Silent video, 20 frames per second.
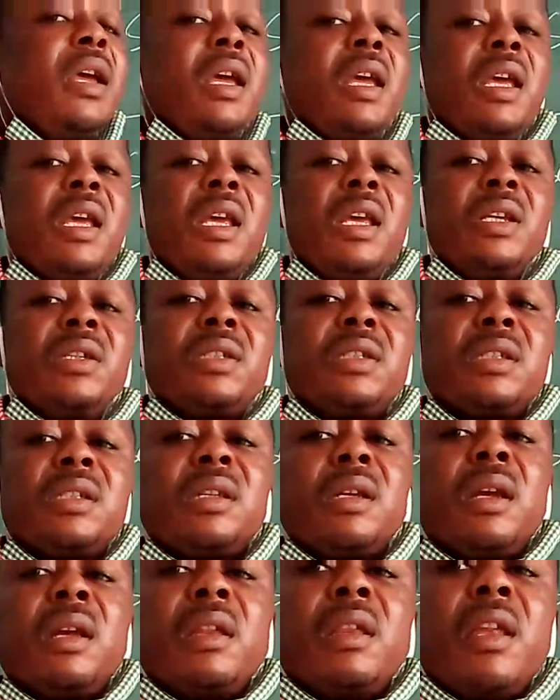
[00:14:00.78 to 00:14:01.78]
is
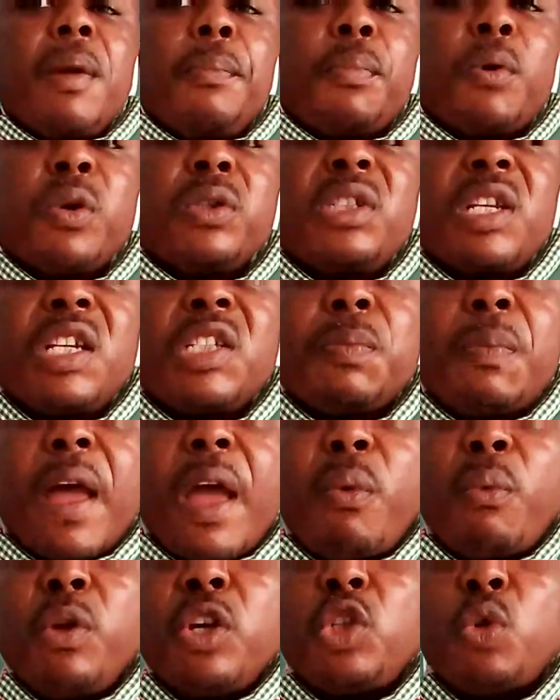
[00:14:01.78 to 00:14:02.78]
the process
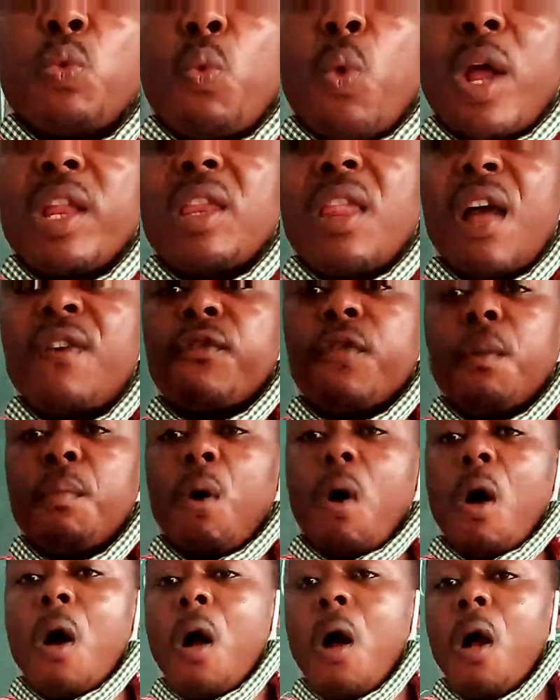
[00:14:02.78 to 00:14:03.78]
by which water from
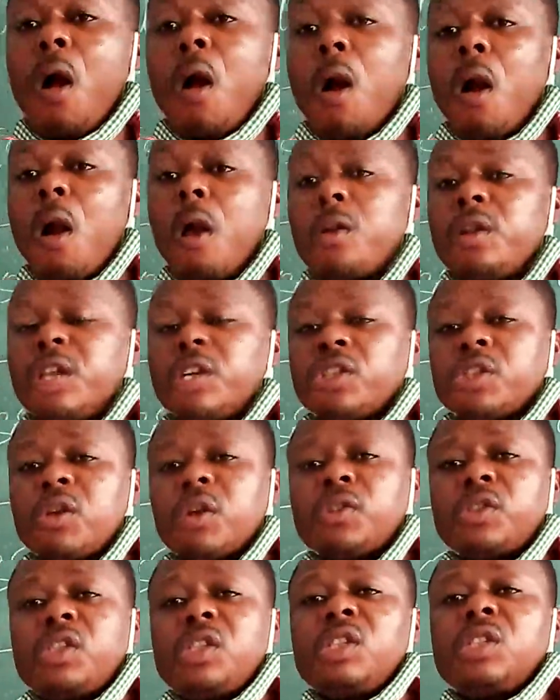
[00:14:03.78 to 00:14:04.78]
all the
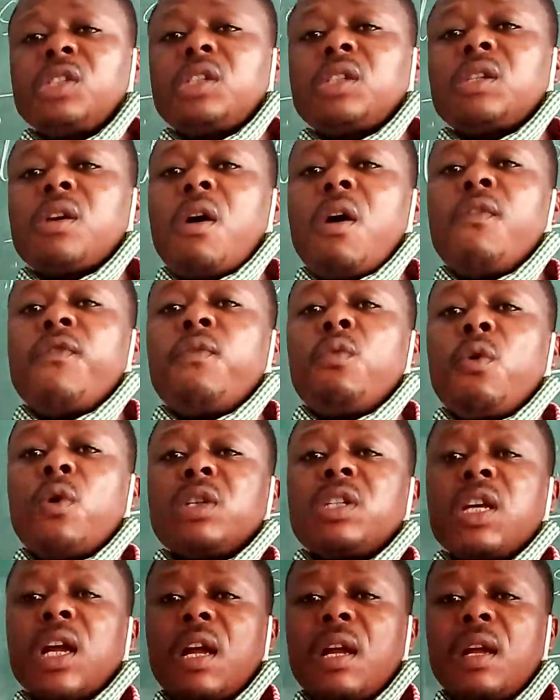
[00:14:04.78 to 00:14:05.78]
sources of
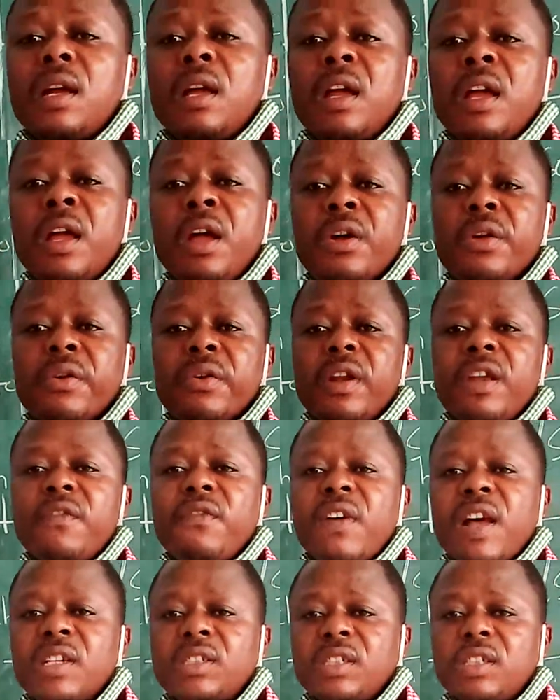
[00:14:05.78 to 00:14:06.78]
water,
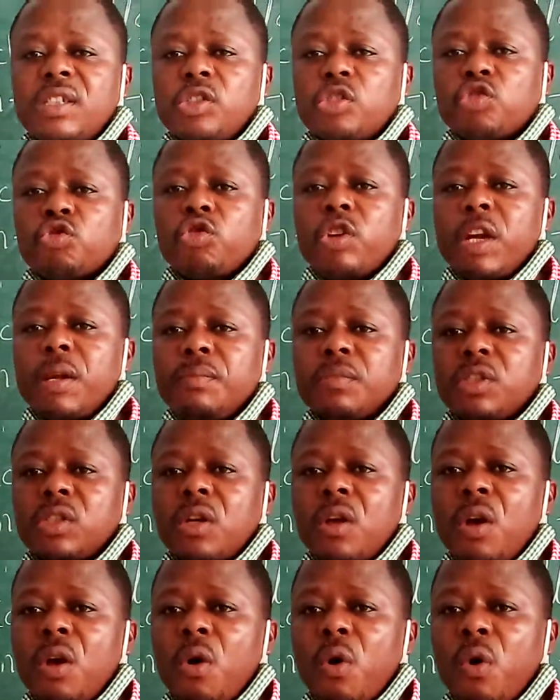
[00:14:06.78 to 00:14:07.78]
rivers, streams,
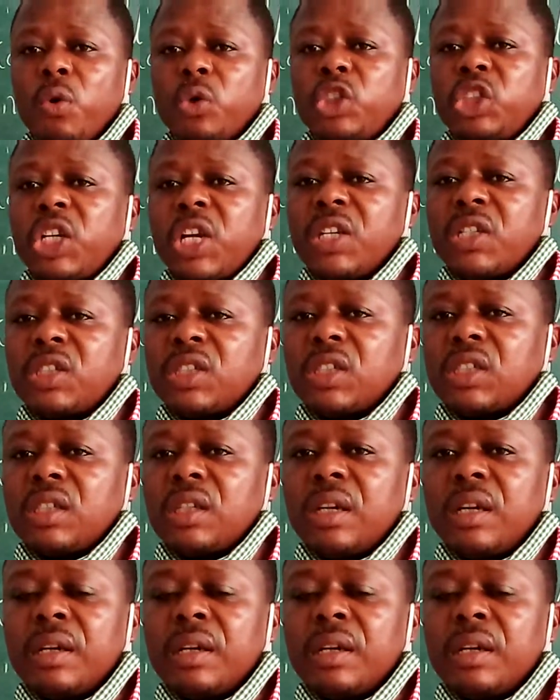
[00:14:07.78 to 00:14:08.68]
oceans,